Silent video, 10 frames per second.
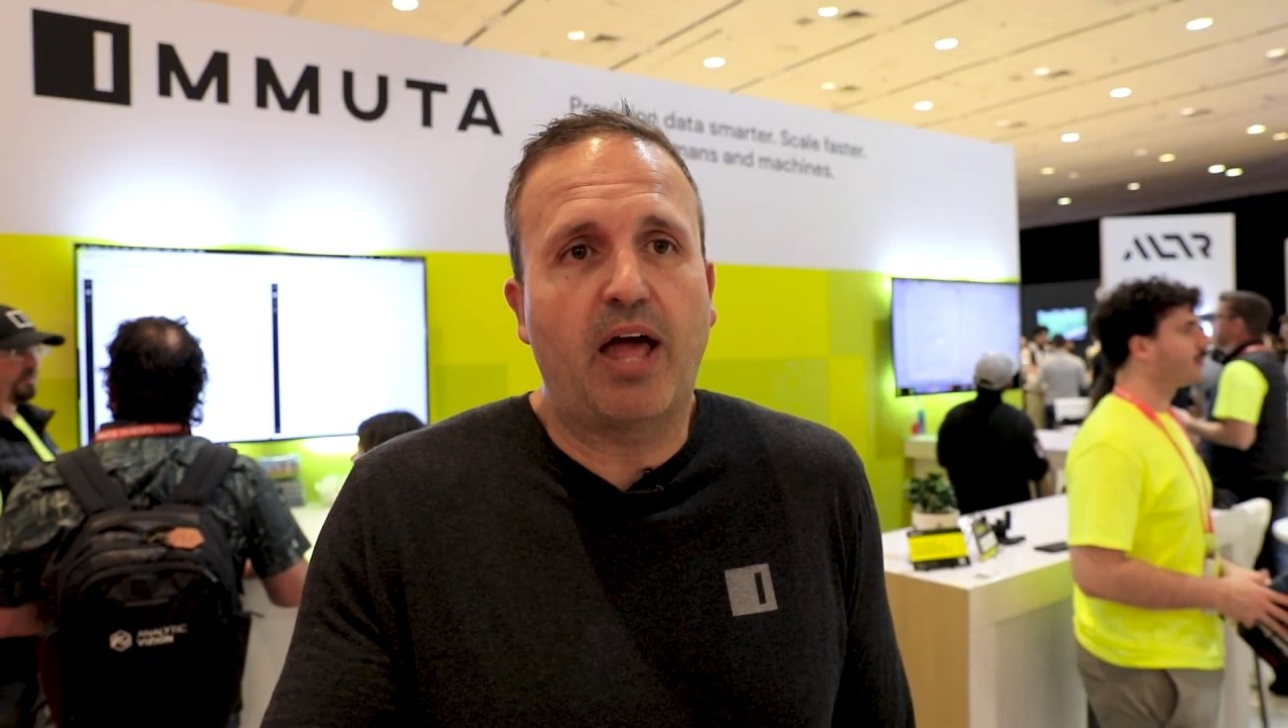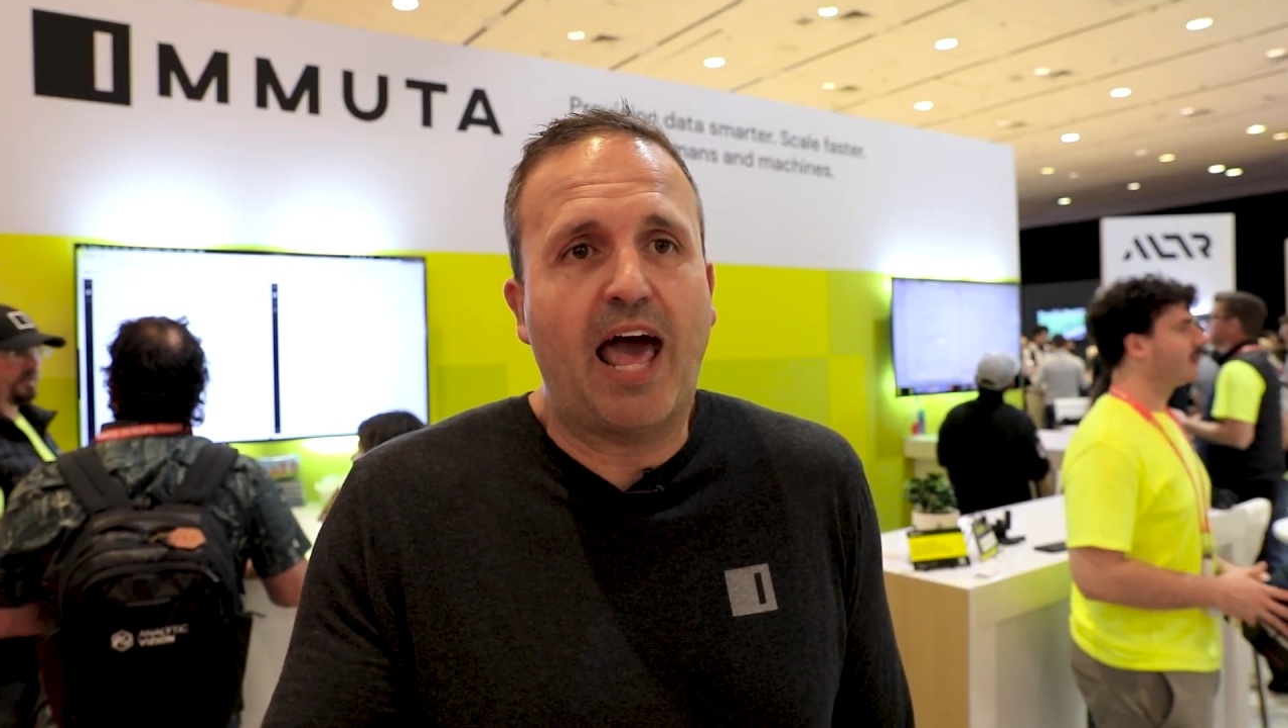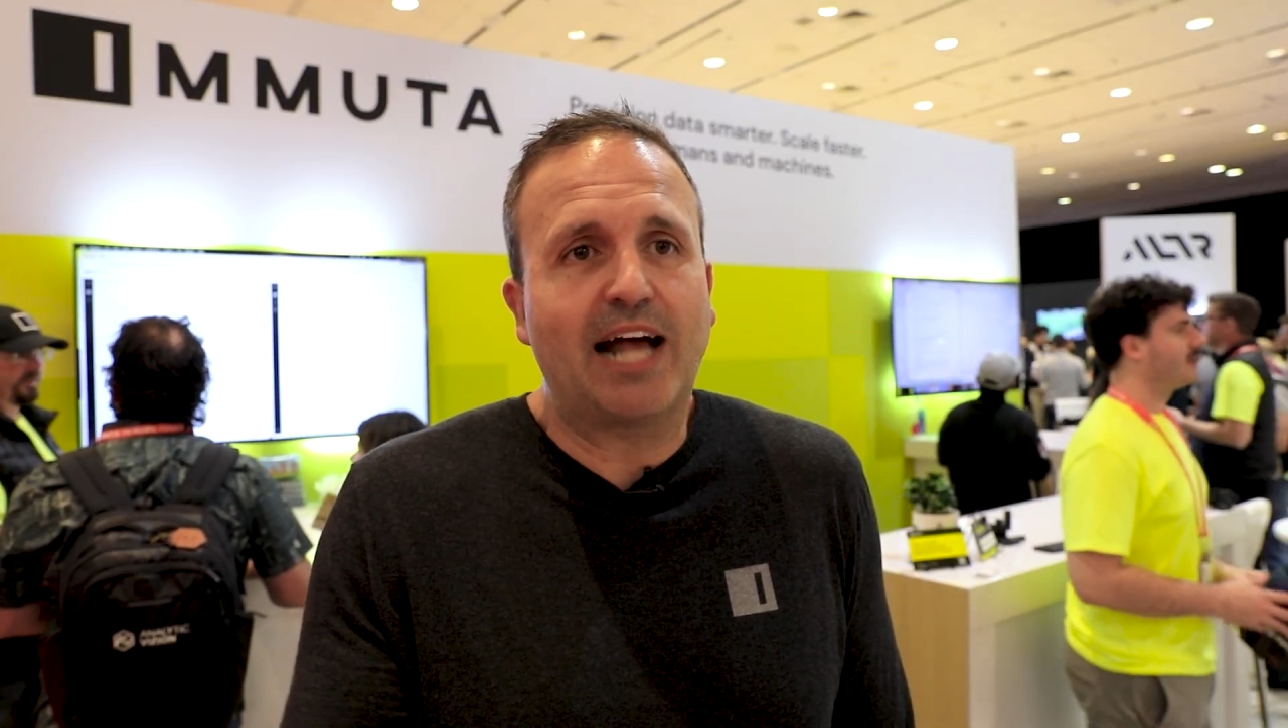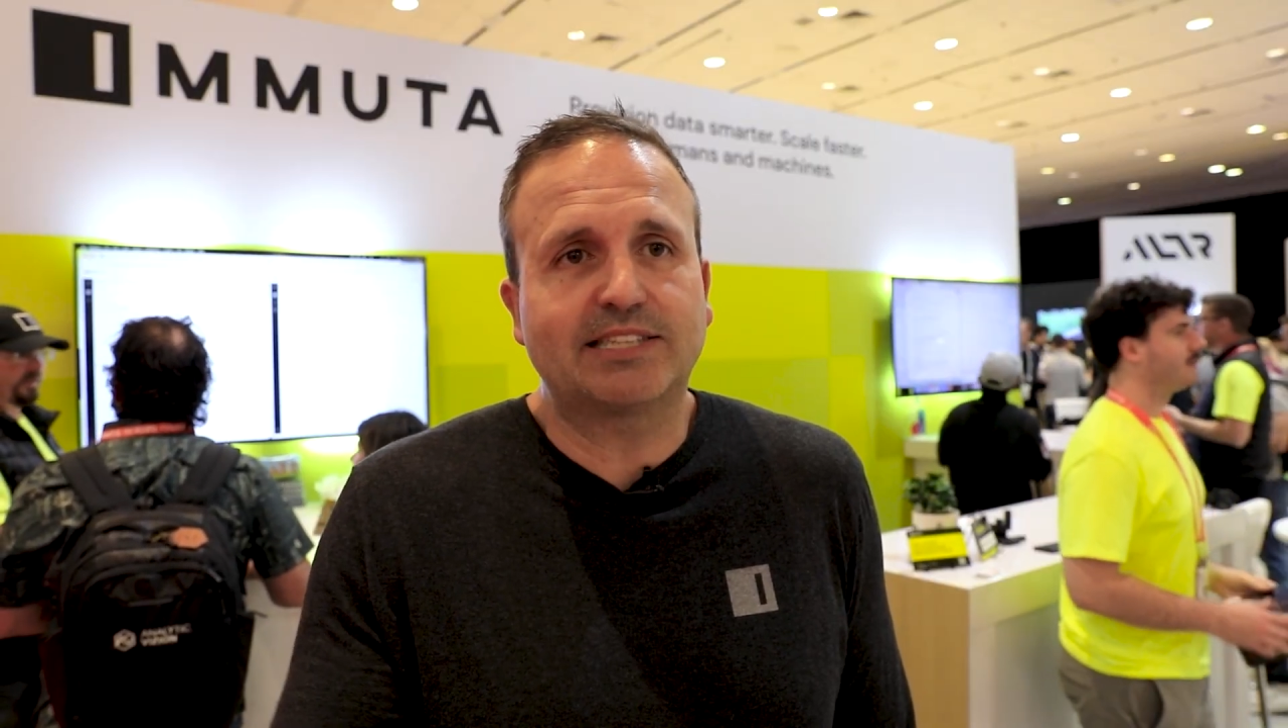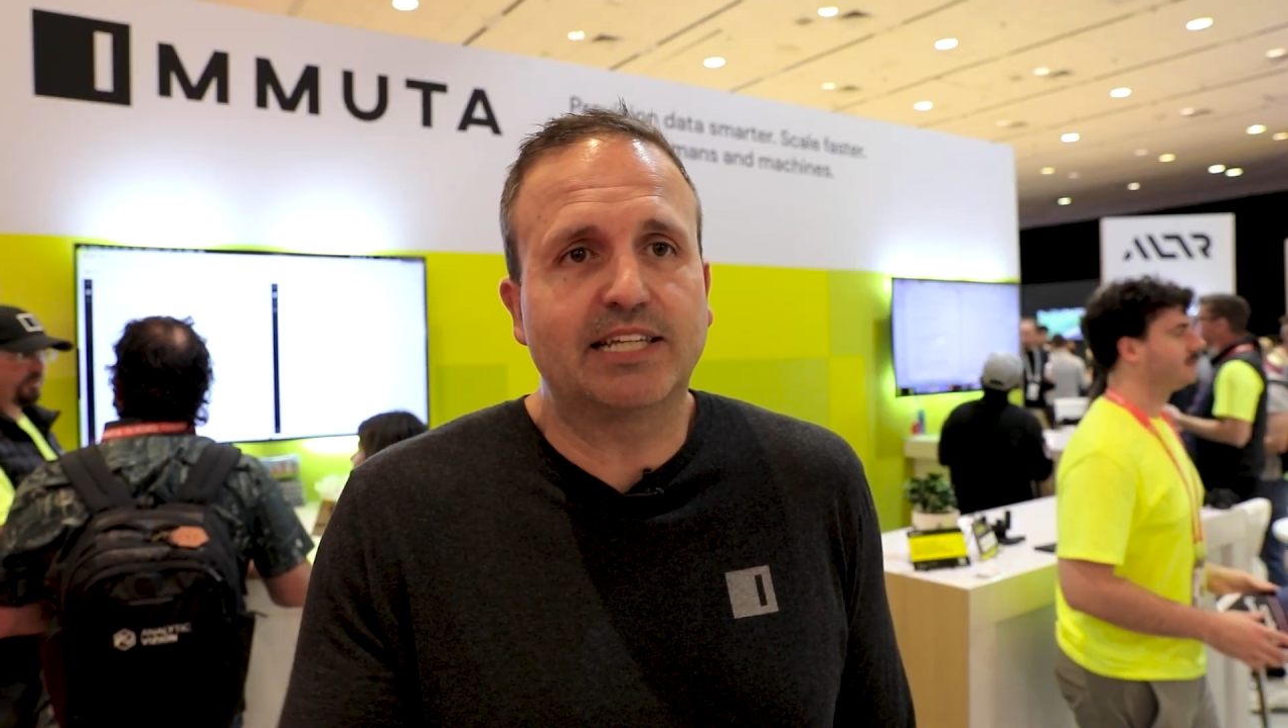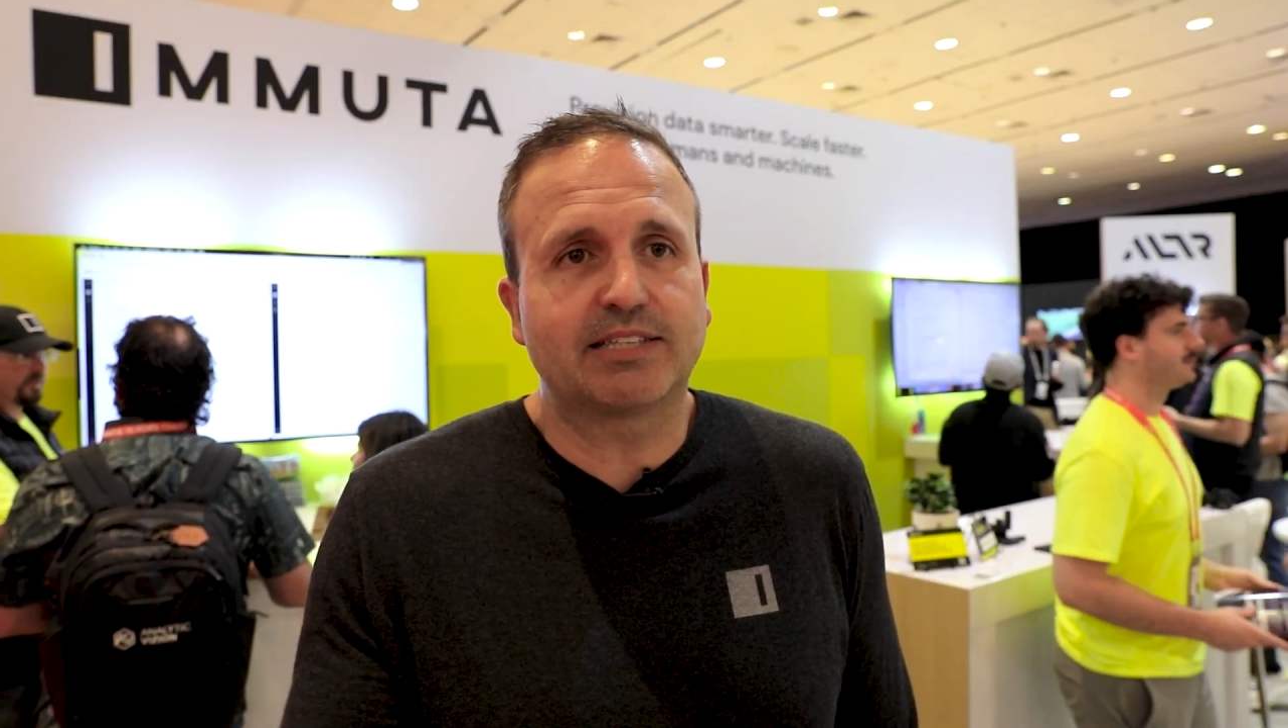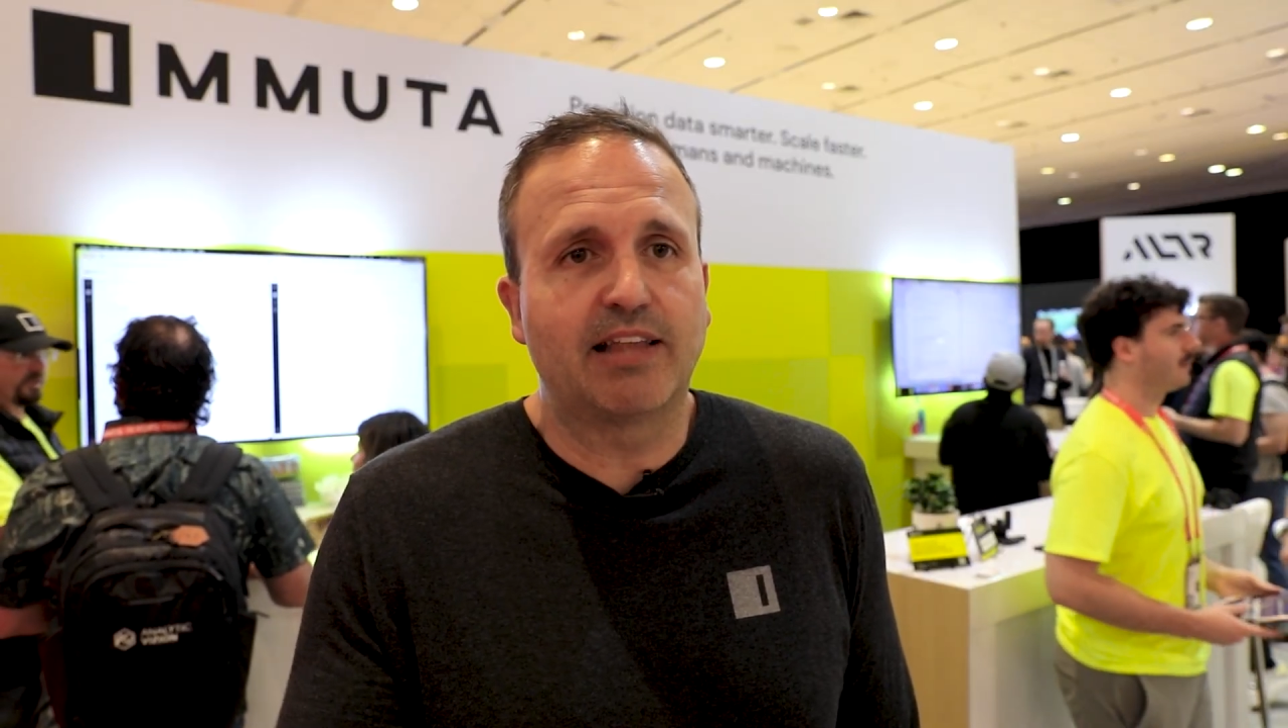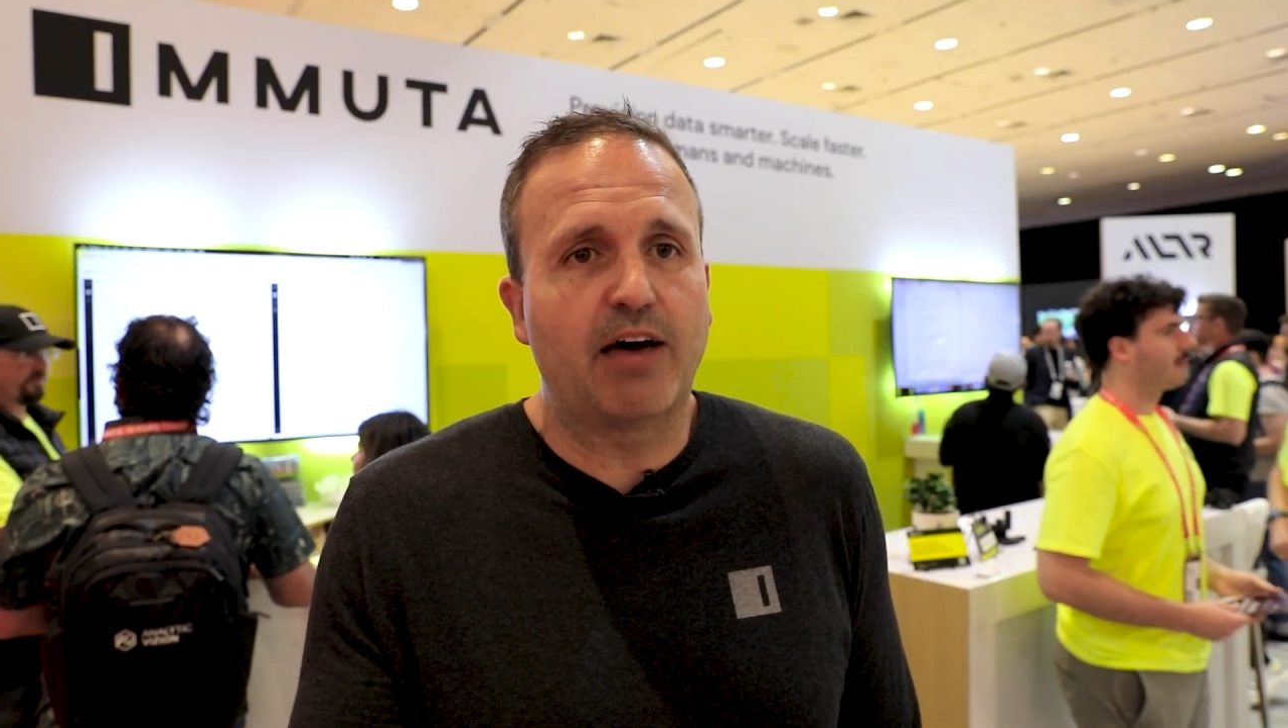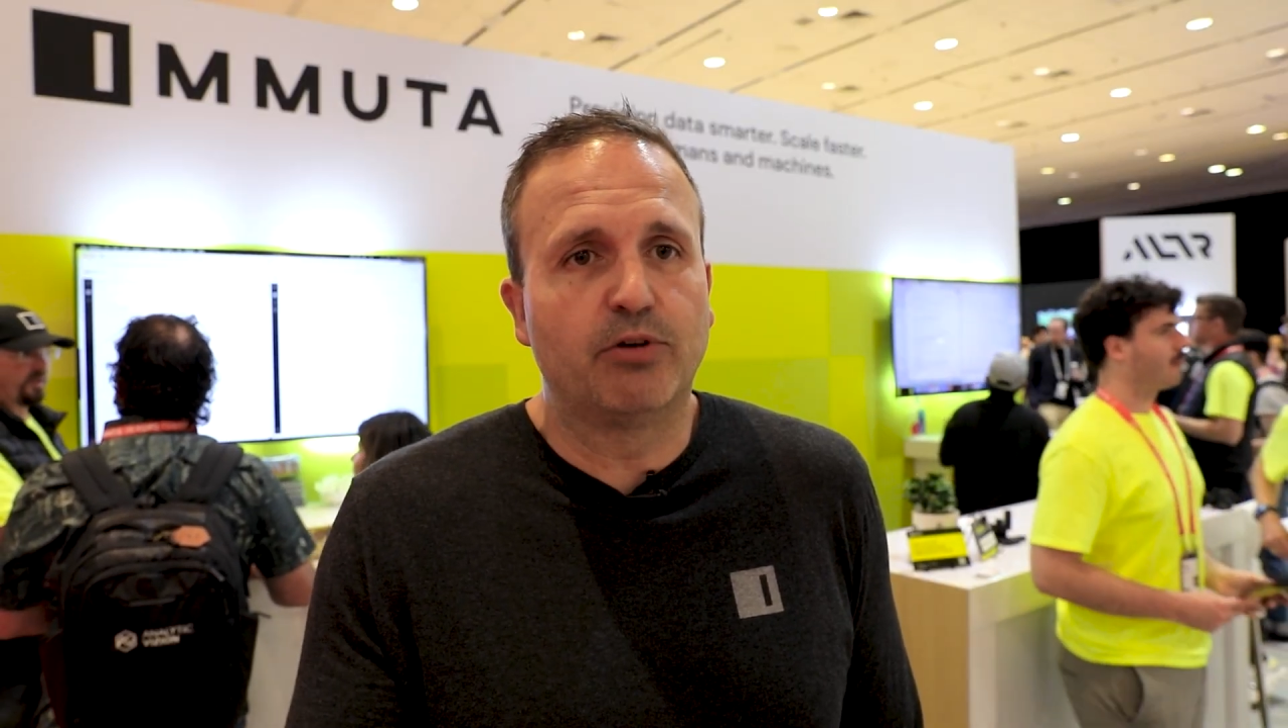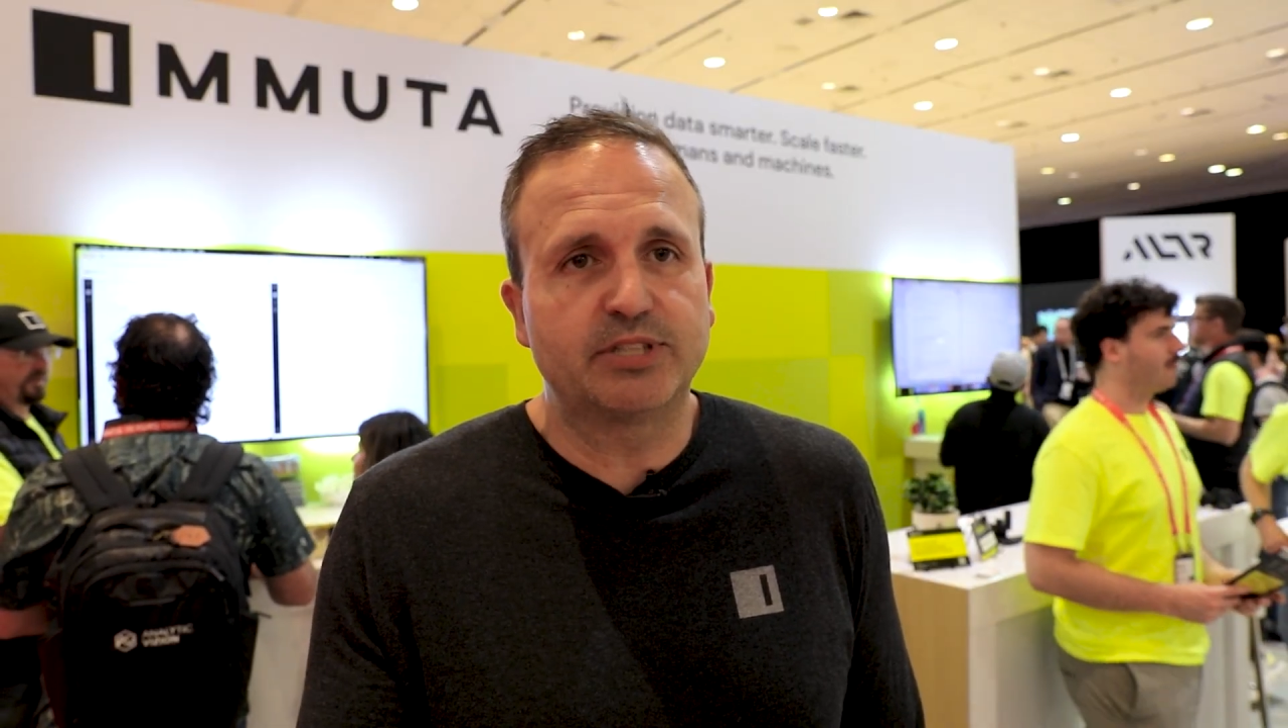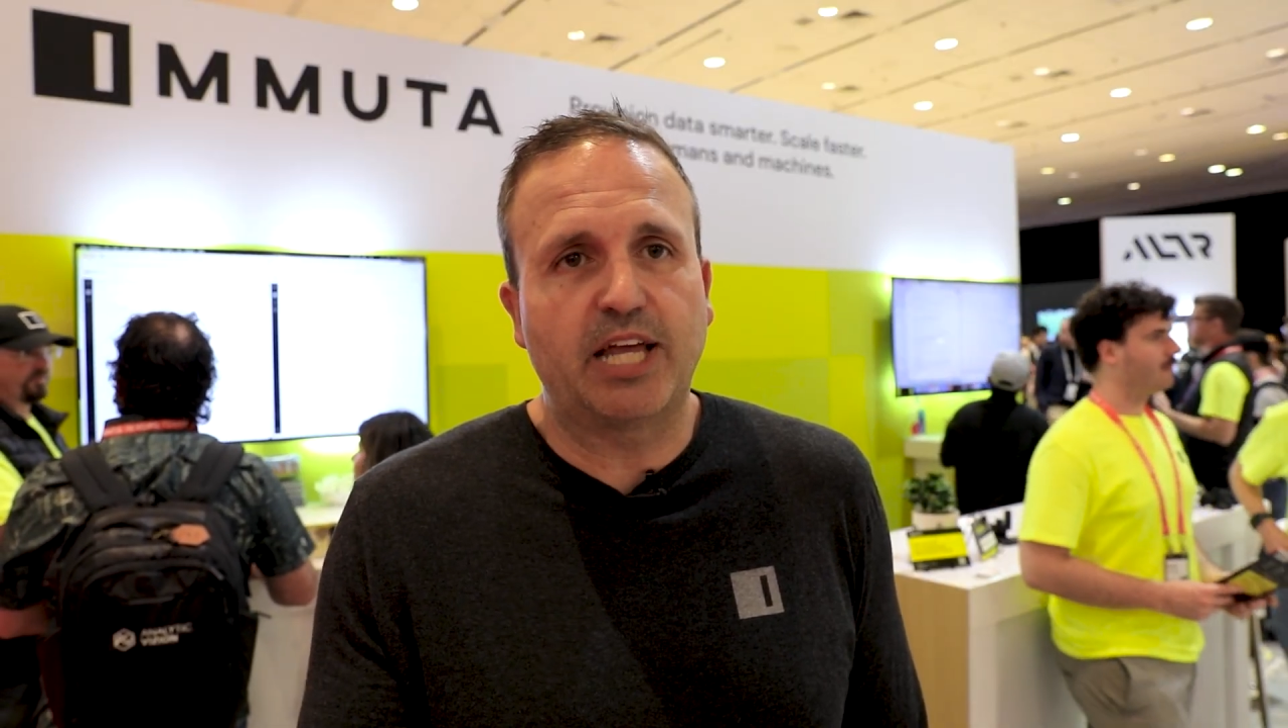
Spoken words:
access levels